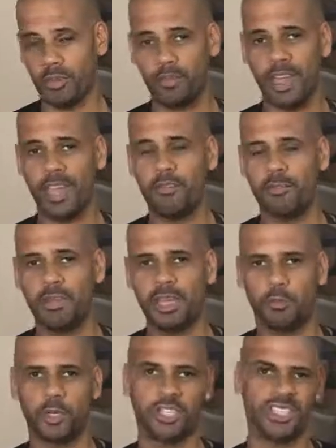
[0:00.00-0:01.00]
If you have meat
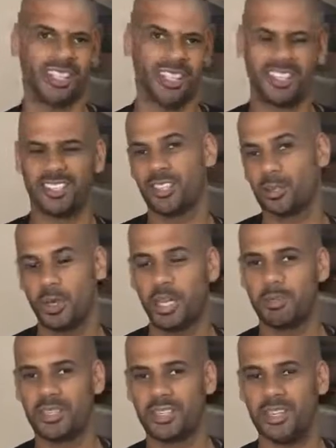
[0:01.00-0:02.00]
which is less than
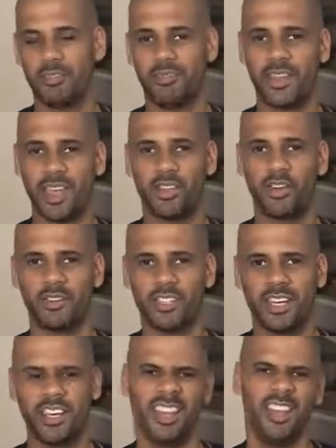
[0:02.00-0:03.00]
20% fat
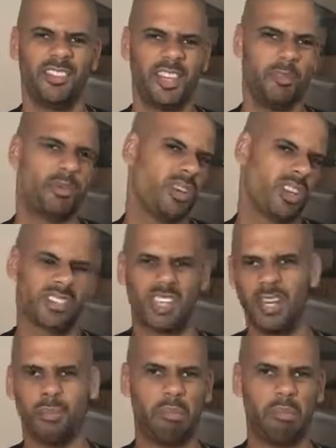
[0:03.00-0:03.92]
content, then your burgers are going to be